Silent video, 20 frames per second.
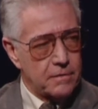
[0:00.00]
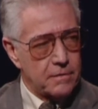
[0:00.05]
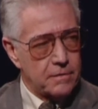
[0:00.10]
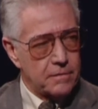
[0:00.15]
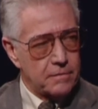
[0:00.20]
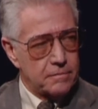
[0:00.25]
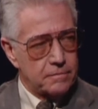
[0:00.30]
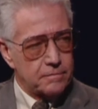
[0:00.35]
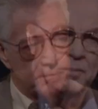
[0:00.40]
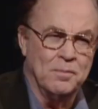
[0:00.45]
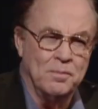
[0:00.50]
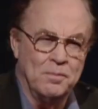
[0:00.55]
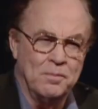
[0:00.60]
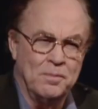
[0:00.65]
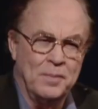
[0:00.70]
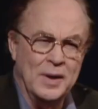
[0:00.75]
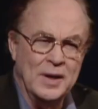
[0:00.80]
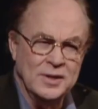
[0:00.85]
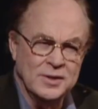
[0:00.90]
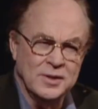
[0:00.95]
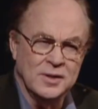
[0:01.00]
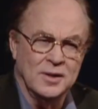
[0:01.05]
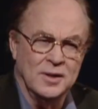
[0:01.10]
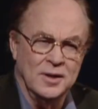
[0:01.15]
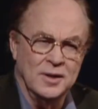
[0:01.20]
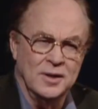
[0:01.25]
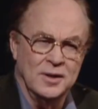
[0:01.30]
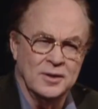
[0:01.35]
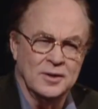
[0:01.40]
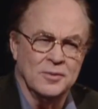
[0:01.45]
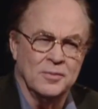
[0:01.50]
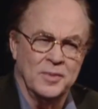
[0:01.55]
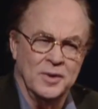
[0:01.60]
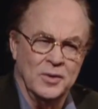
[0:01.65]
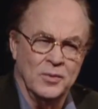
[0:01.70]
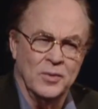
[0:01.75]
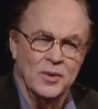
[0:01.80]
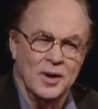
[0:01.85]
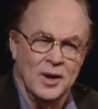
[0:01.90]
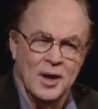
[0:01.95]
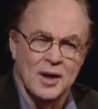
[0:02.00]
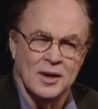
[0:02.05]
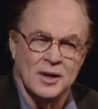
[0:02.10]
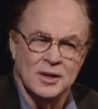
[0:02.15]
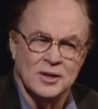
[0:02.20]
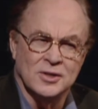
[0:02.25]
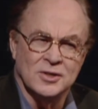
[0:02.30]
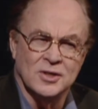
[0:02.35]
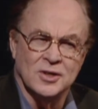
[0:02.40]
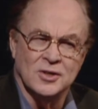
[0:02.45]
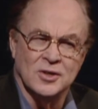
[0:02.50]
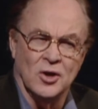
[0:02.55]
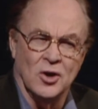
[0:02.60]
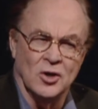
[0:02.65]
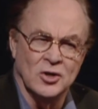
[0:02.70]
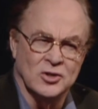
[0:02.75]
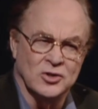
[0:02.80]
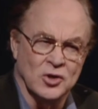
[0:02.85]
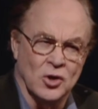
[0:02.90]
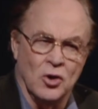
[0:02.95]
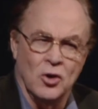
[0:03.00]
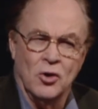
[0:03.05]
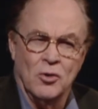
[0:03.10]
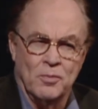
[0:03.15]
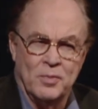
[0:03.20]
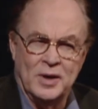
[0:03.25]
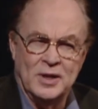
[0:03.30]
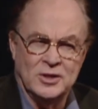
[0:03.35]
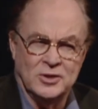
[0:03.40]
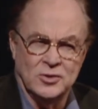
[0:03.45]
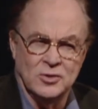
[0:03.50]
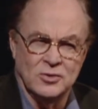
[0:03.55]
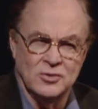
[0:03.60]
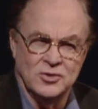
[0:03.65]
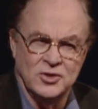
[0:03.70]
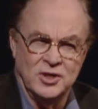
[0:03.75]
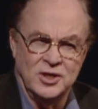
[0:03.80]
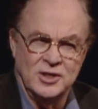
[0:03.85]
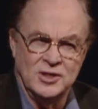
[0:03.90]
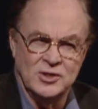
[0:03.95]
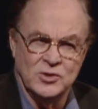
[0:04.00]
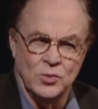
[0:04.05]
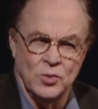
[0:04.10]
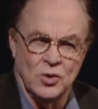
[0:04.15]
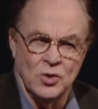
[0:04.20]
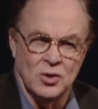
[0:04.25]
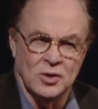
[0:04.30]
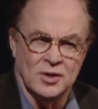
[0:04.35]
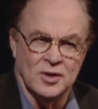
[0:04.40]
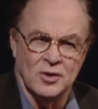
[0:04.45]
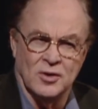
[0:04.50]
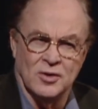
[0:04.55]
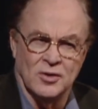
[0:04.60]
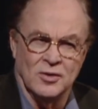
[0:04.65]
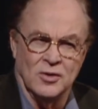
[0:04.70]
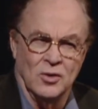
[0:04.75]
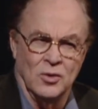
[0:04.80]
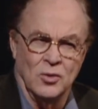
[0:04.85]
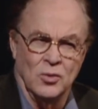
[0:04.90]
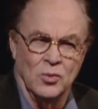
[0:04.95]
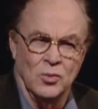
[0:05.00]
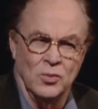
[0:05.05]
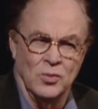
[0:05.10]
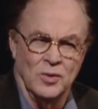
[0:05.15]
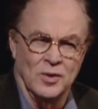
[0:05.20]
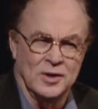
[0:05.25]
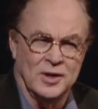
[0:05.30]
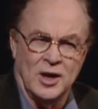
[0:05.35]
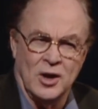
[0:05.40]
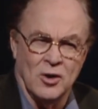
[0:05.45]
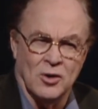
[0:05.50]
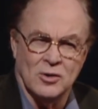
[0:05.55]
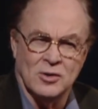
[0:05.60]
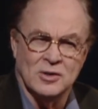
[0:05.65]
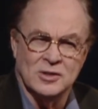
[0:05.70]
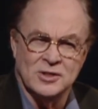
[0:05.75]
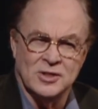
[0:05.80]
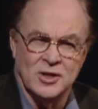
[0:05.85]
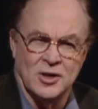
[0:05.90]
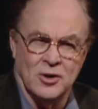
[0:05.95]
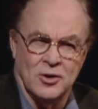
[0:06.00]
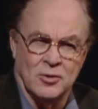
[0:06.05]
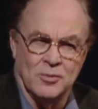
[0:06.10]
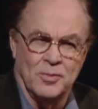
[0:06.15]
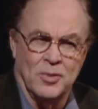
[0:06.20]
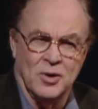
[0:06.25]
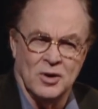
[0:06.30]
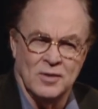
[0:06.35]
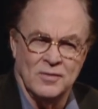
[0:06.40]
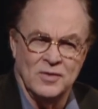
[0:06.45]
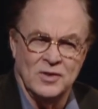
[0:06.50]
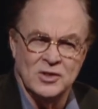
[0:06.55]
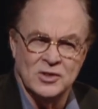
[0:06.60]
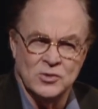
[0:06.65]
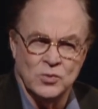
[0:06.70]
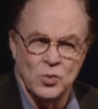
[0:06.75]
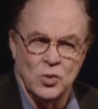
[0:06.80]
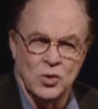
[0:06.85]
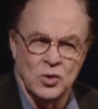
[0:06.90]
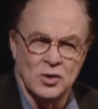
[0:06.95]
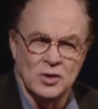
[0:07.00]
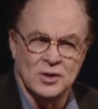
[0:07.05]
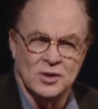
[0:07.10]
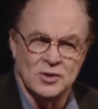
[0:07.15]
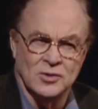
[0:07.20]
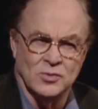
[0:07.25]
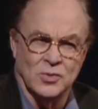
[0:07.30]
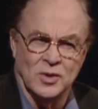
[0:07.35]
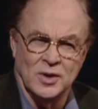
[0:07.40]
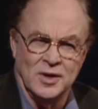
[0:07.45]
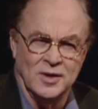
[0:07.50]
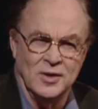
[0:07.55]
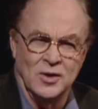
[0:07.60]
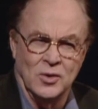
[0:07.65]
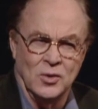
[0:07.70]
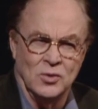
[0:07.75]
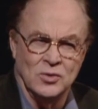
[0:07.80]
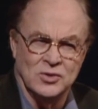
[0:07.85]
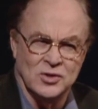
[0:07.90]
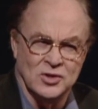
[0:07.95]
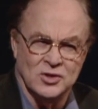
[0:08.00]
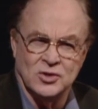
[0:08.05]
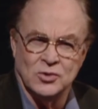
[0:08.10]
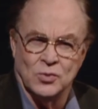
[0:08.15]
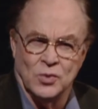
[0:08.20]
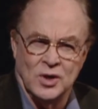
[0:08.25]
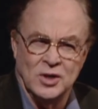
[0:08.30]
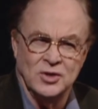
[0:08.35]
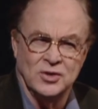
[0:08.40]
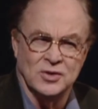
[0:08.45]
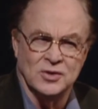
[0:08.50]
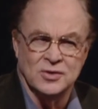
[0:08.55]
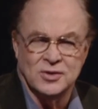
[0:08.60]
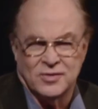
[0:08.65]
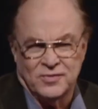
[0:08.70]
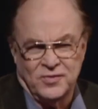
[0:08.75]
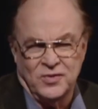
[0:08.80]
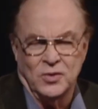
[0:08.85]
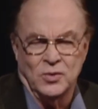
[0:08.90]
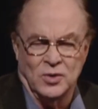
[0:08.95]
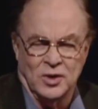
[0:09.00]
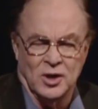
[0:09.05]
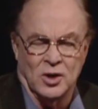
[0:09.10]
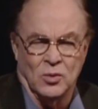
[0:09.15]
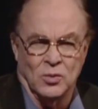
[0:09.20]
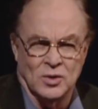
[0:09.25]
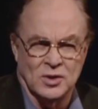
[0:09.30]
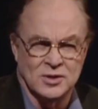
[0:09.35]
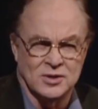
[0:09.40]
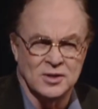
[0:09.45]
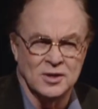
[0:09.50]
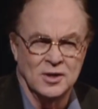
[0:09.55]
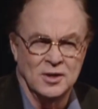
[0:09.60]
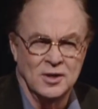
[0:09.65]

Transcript: Uh, basically, to be real honest, it's, it's all based on Gene's work. There are no characters that aren't part of his work. There's mm-hmm. really no situations, a few little ones.